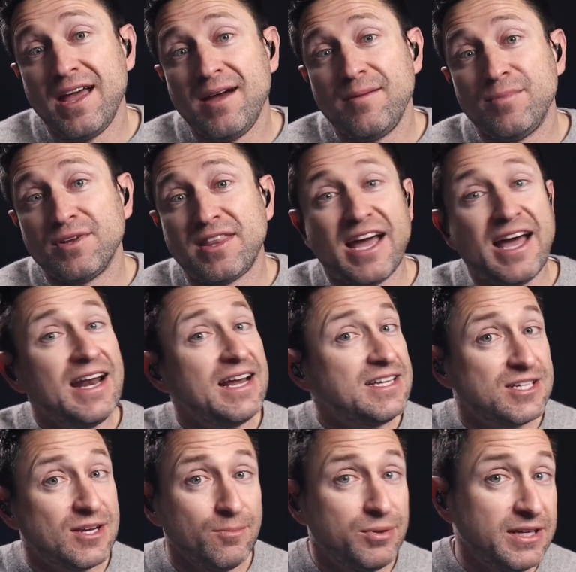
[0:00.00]
But that is
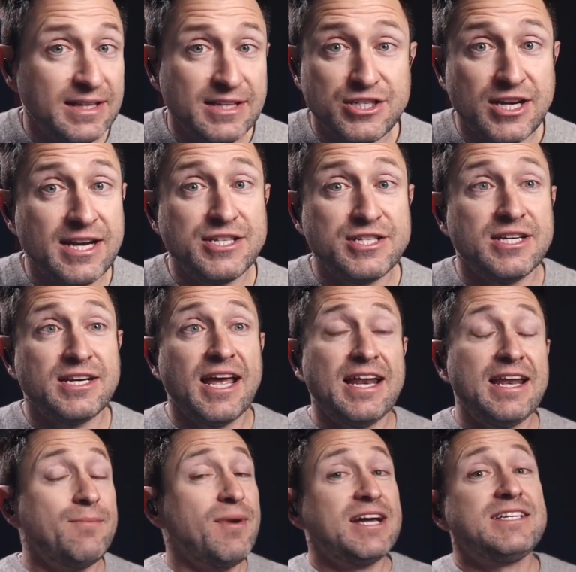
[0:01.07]
completely changing. And
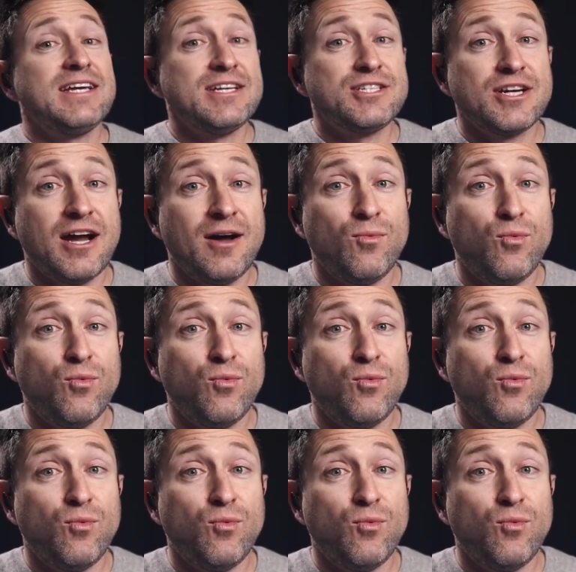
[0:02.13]
in my day job,